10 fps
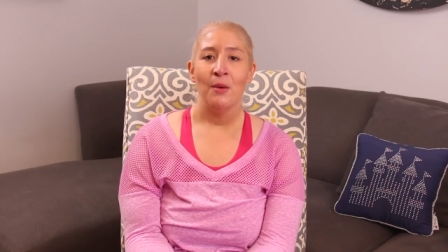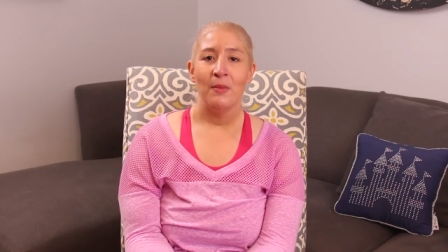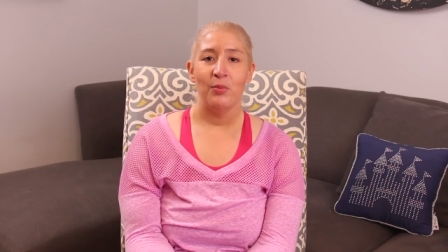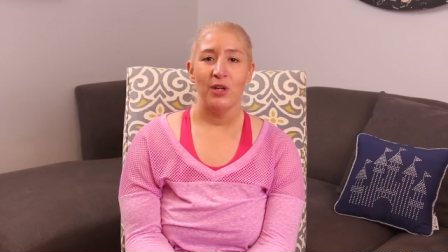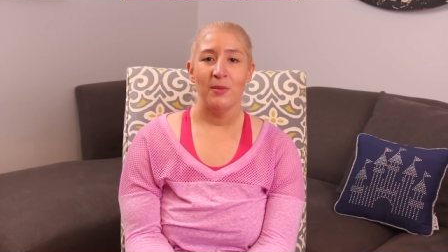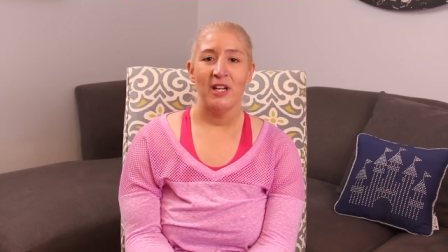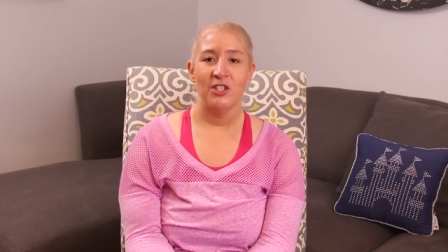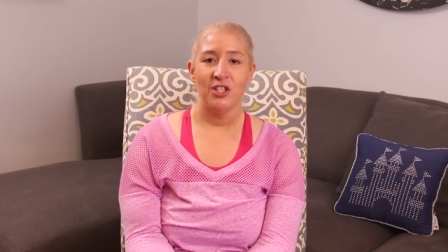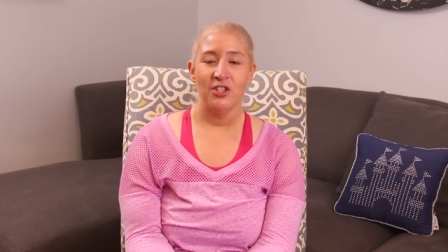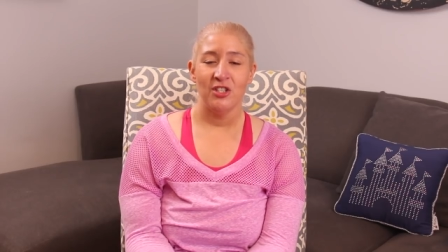But pretty
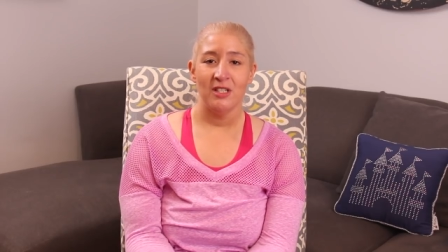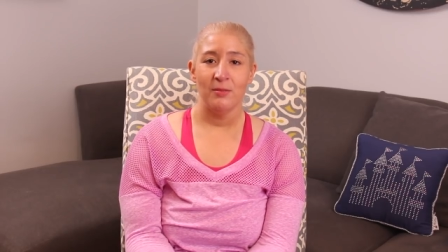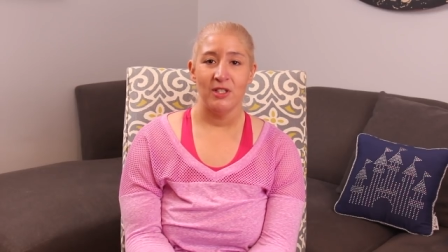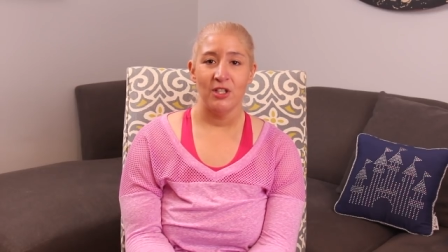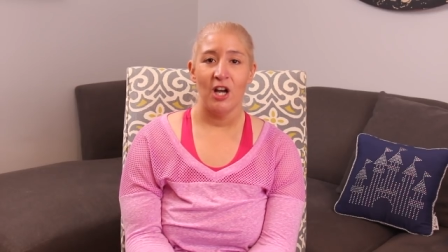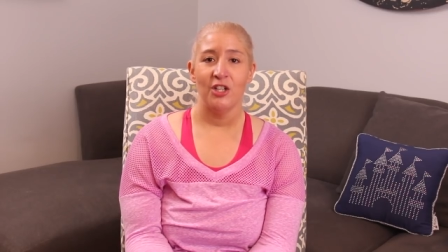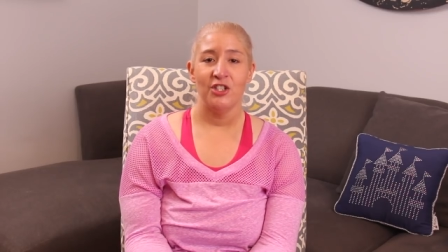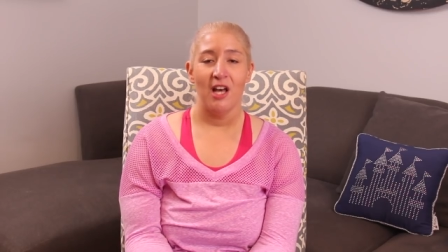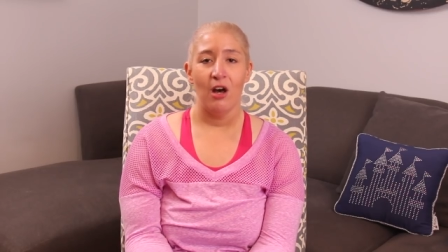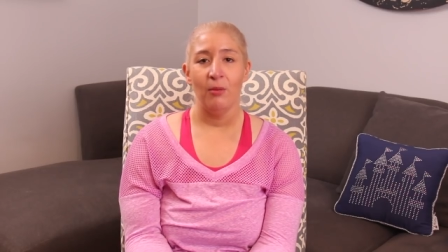much it's just a massage
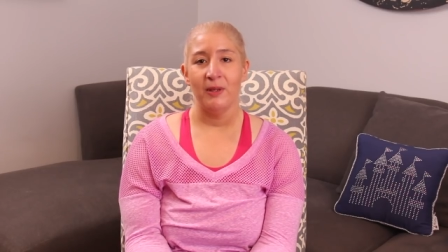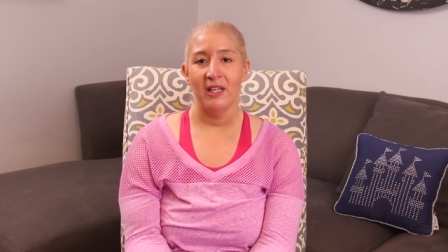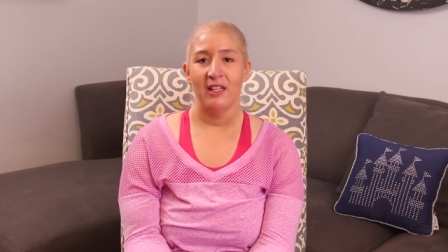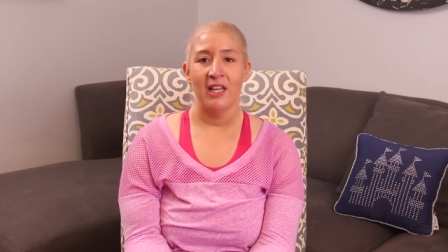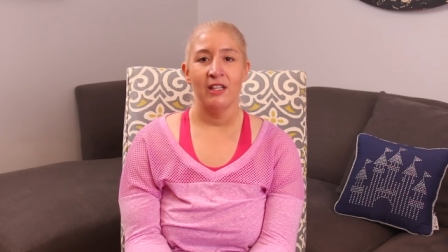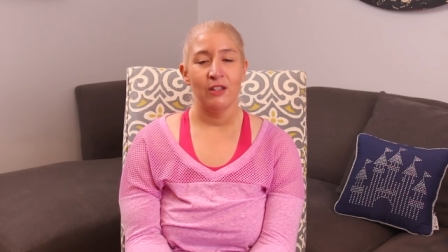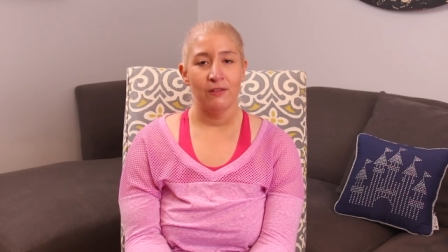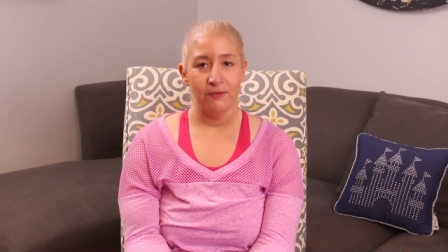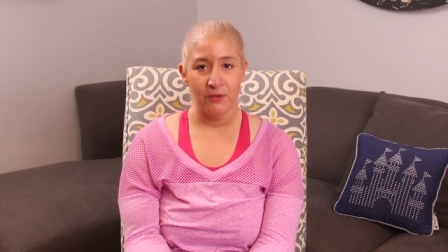to help get like the